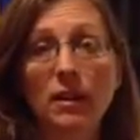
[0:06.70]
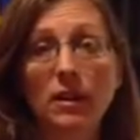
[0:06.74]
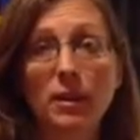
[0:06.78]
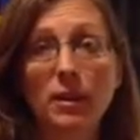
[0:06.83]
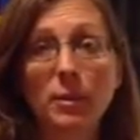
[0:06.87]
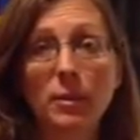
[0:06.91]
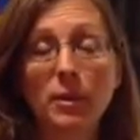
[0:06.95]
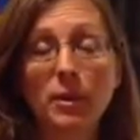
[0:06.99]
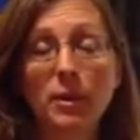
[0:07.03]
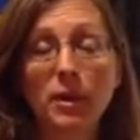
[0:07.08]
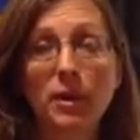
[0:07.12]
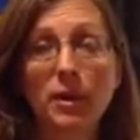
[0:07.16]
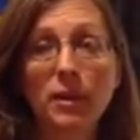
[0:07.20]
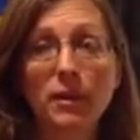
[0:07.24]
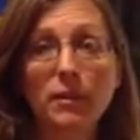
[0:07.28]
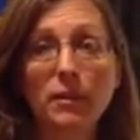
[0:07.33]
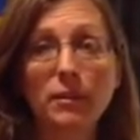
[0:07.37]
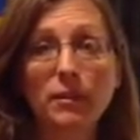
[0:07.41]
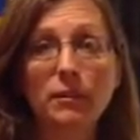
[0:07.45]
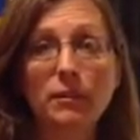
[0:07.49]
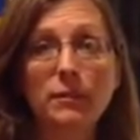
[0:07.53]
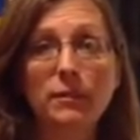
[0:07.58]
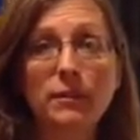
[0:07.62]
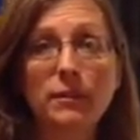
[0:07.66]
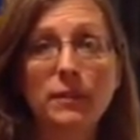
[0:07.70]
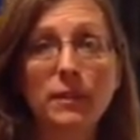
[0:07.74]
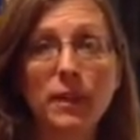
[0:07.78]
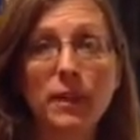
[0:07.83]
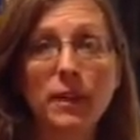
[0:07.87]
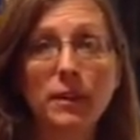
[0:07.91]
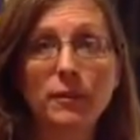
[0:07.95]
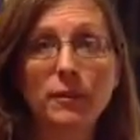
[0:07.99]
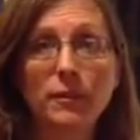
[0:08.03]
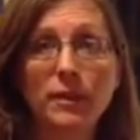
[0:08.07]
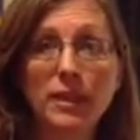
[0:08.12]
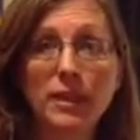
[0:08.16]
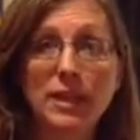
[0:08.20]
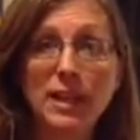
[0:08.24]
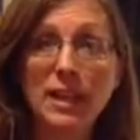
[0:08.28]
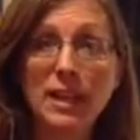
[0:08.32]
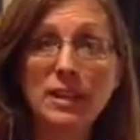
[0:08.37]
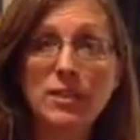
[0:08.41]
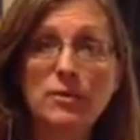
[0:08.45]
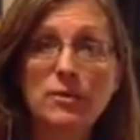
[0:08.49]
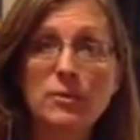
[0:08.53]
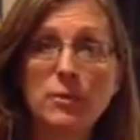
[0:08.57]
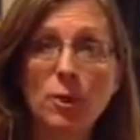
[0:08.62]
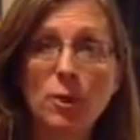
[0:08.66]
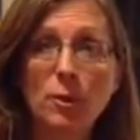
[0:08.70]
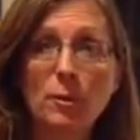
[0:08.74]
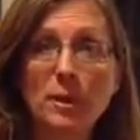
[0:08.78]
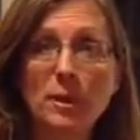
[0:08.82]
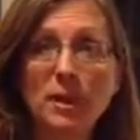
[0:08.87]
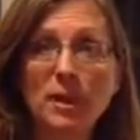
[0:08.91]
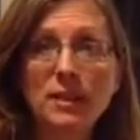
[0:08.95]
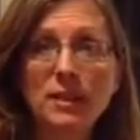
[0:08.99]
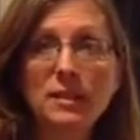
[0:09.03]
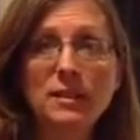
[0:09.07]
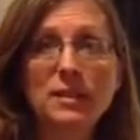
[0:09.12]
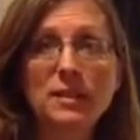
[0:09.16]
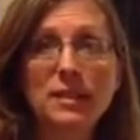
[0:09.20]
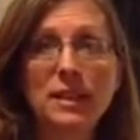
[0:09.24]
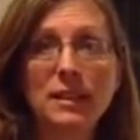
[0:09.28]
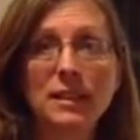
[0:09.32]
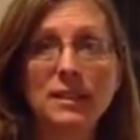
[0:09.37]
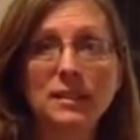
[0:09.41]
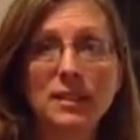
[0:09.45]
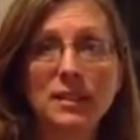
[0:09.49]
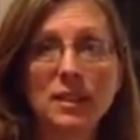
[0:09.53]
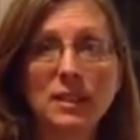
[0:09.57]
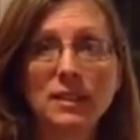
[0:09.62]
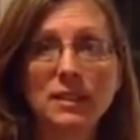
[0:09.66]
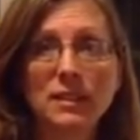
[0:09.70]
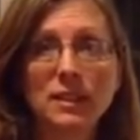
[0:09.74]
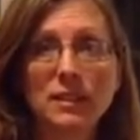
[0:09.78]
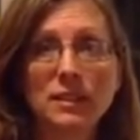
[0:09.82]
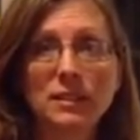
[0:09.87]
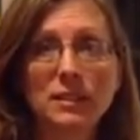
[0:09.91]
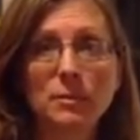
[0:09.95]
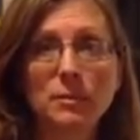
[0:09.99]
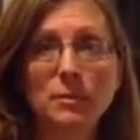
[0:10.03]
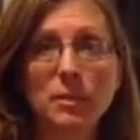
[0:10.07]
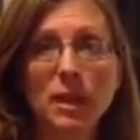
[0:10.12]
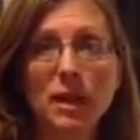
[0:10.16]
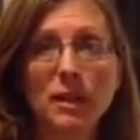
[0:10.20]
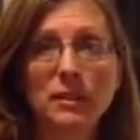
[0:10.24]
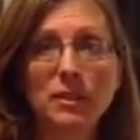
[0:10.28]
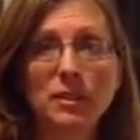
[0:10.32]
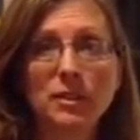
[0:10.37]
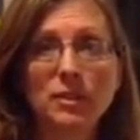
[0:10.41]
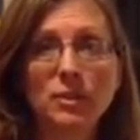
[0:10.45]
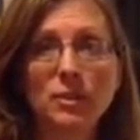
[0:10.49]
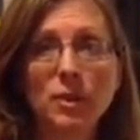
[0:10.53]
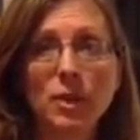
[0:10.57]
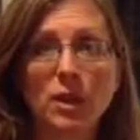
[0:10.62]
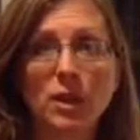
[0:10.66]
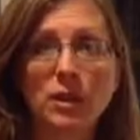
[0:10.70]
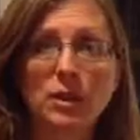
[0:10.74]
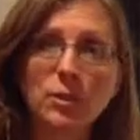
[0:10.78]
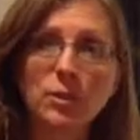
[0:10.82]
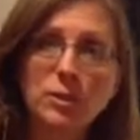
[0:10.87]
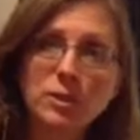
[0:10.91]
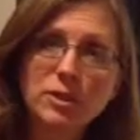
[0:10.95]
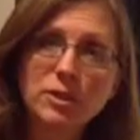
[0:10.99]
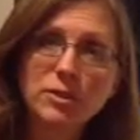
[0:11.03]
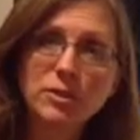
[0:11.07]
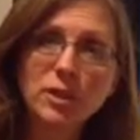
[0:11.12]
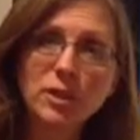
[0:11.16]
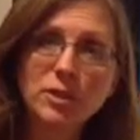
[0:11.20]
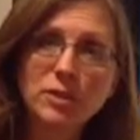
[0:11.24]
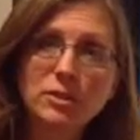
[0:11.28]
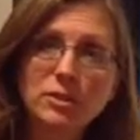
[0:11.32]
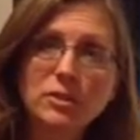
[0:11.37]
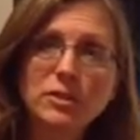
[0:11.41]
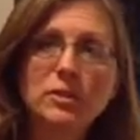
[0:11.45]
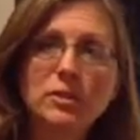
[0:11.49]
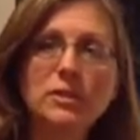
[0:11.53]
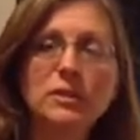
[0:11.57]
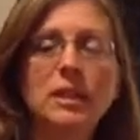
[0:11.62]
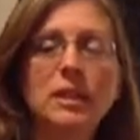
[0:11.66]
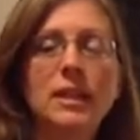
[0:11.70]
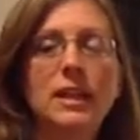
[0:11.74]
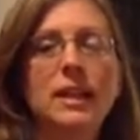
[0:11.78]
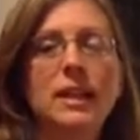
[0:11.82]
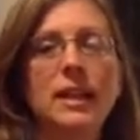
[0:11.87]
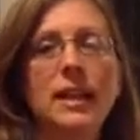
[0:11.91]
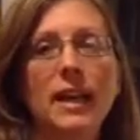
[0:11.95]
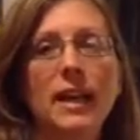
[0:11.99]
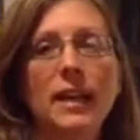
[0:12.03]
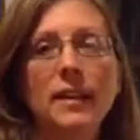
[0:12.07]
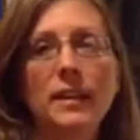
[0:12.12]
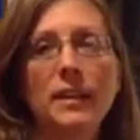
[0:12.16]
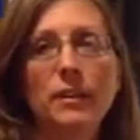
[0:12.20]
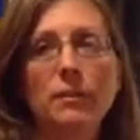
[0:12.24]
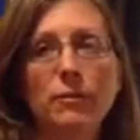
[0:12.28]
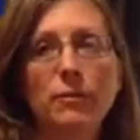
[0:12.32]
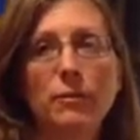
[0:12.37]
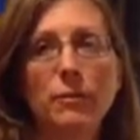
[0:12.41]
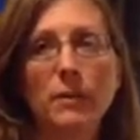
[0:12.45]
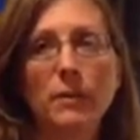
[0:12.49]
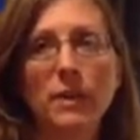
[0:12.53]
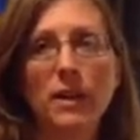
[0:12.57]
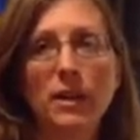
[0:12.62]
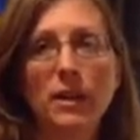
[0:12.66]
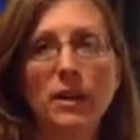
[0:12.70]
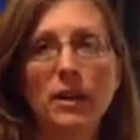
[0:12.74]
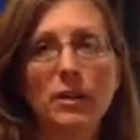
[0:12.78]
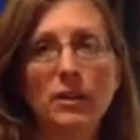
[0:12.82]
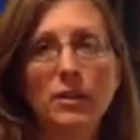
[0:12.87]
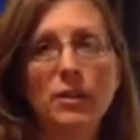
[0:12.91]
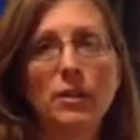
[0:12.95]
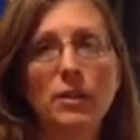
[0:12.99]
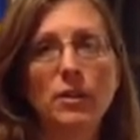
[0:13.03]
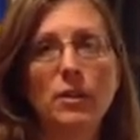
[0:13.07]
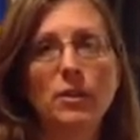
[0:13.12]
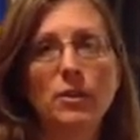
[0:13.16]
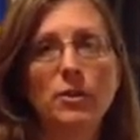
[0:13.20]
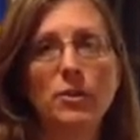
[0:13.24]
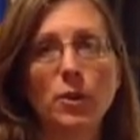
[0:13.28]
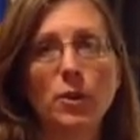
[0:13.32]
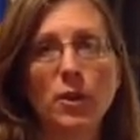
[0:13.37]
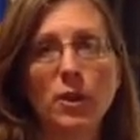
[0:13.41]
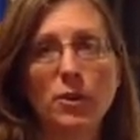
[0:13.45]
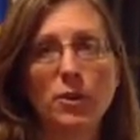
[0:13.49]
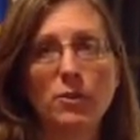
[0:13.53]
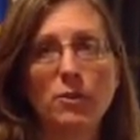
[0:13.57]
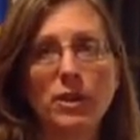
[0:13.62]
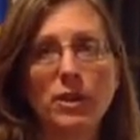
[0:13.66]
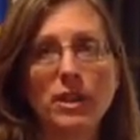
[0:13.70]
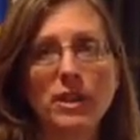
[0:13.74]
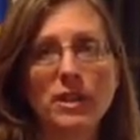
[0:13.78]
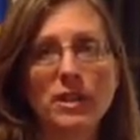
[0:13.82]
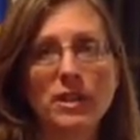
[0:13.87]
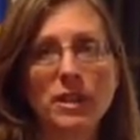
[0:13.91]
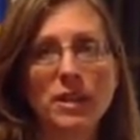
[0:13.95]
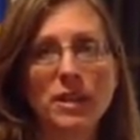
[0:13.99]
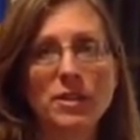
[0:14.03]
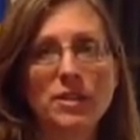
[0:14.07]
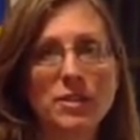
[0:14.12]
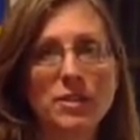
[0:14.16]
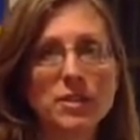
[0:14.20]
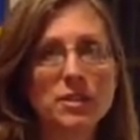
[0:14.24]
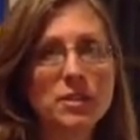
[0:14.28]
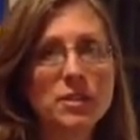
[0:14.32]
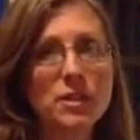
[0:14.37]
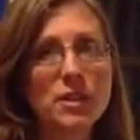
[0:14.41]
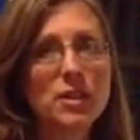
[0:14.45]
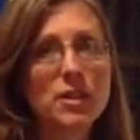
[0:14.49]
number of condensed formulas, and so let's get some practice drawing Lewis structures, and then from there drawing 3D sketches.